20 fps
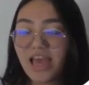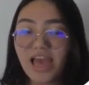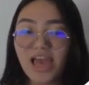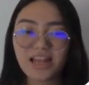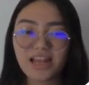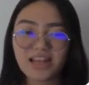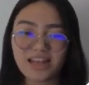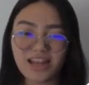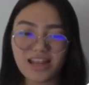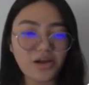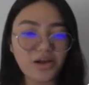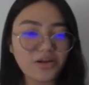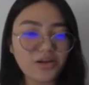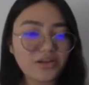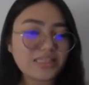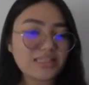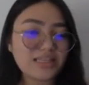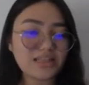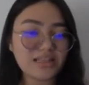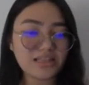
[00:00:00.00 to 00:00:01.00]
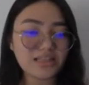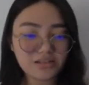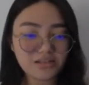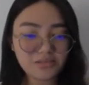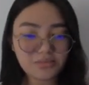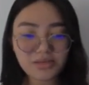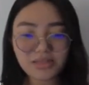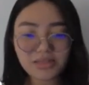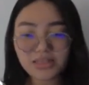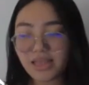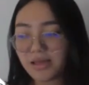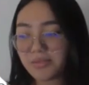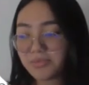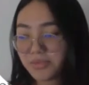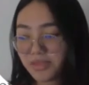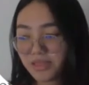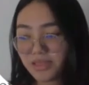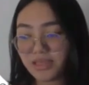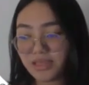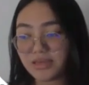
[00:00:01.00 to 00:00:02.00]
and now it's a little bit
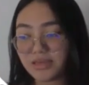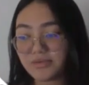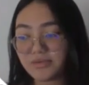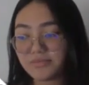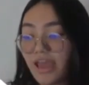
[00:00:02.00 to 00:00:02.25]
empty.